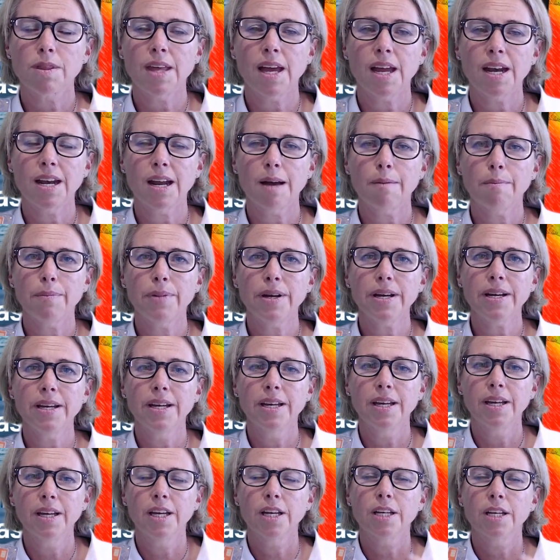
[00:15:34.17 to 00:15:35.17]
that number.
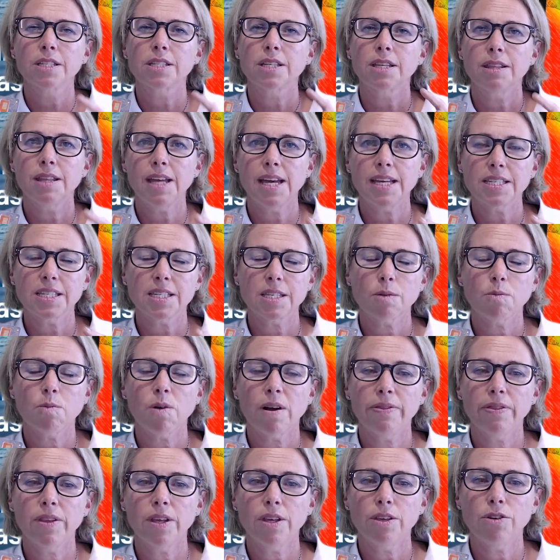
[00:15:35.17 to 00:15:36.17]
So that's the
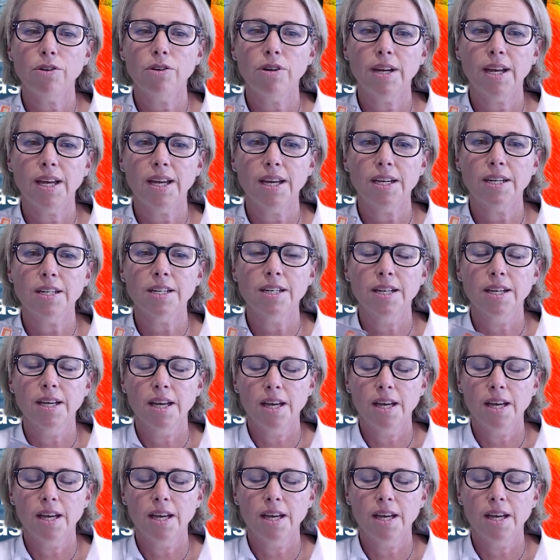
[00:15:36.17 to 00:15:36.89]
one that you need.